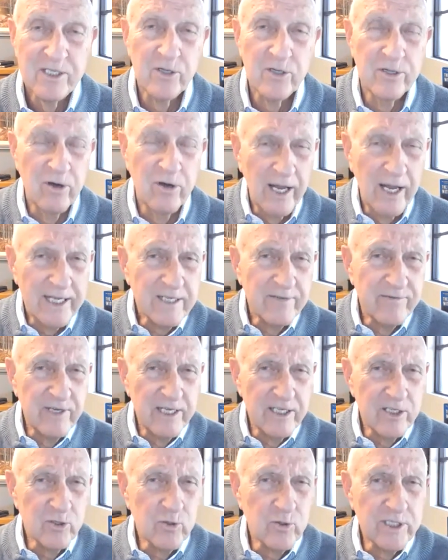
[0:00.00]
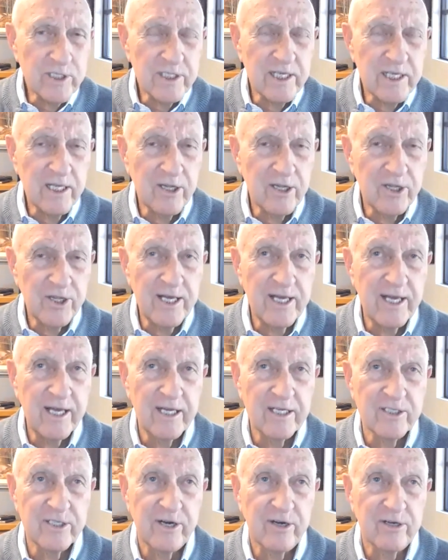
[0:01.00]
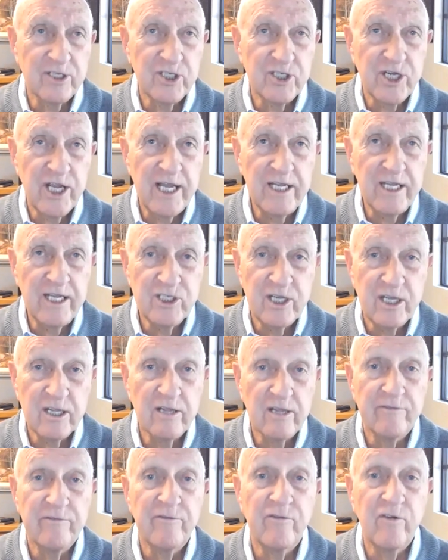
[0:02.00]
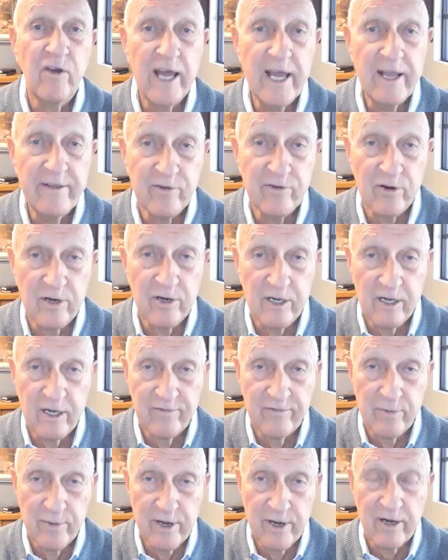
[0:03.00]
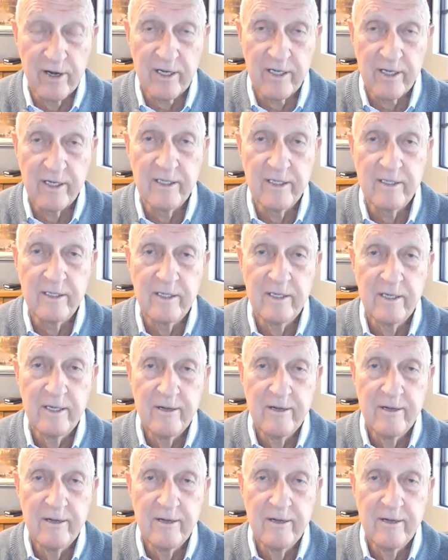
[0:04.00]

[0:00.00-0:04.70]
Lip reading: so there are lots of interesting things that are changing the flavor of America,